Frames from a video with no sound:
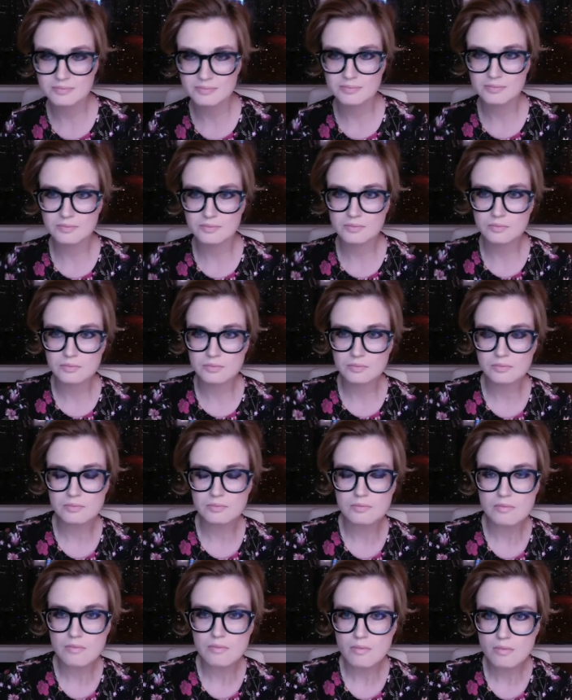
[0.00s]

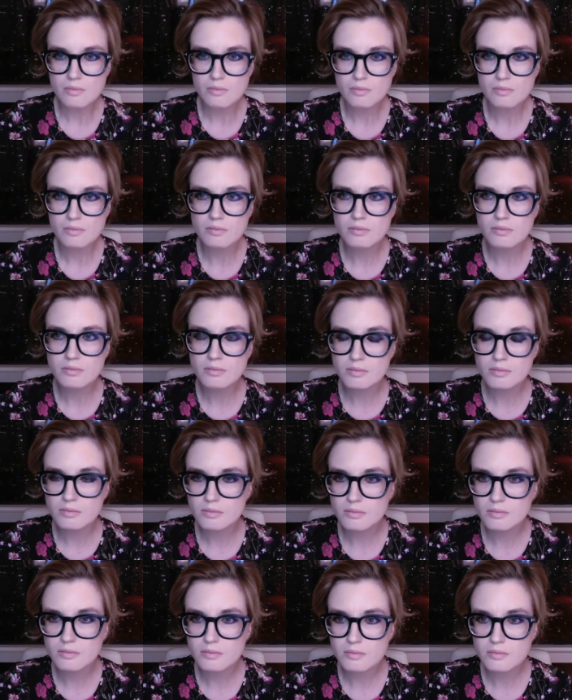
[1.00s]

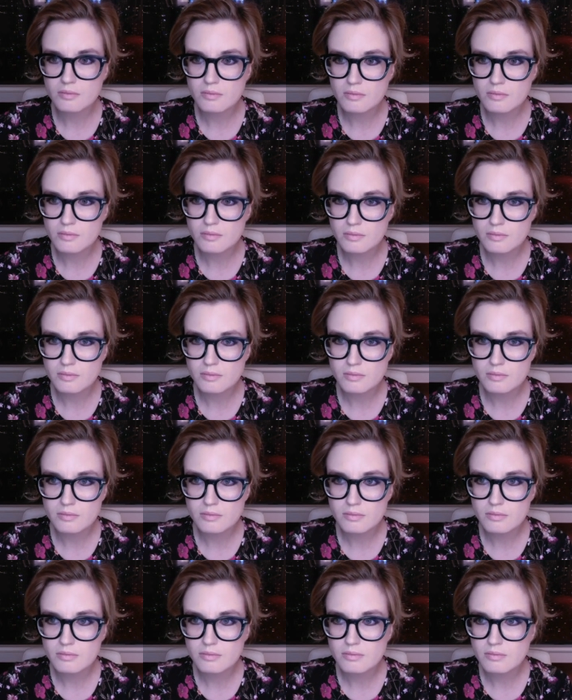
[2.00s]

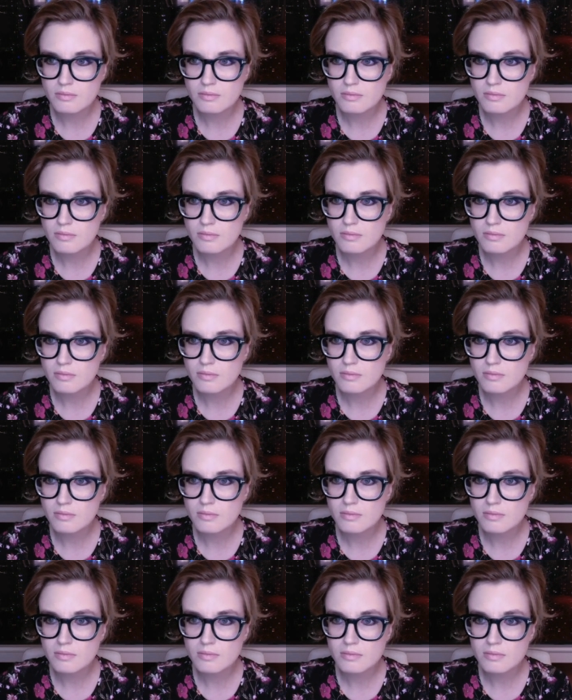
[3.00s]

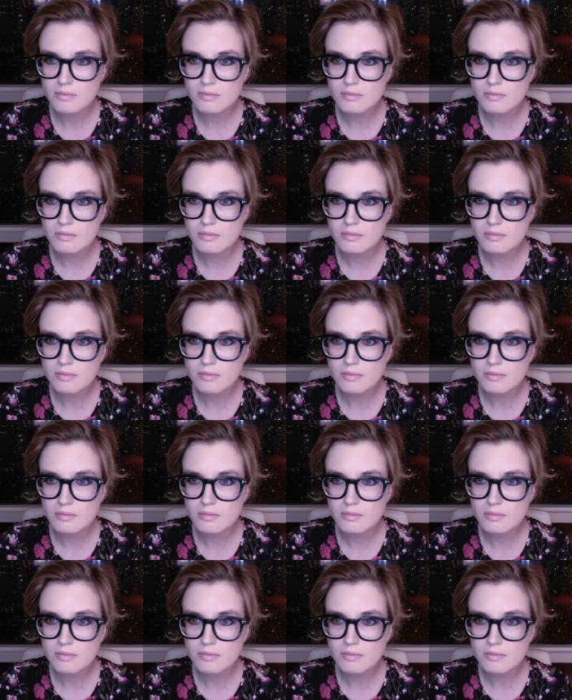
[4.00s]
No one is speaking in this clip.